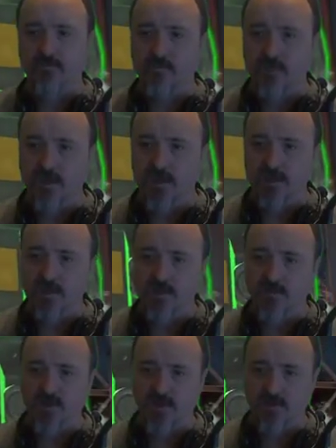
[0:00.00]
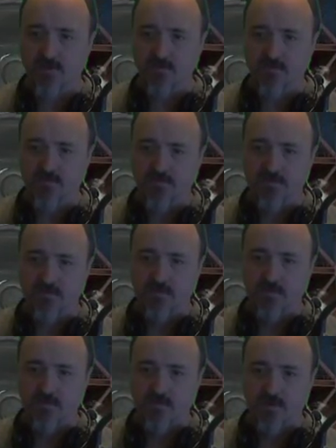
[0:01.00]
Heat dissipator.
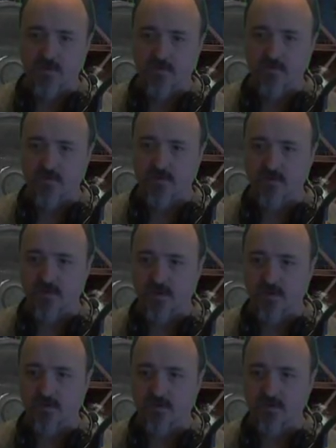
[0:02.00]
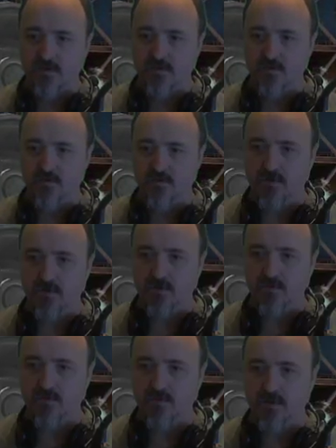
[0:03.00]
Turn that on to a
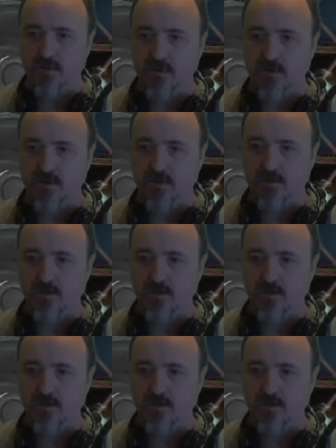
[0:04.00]
green.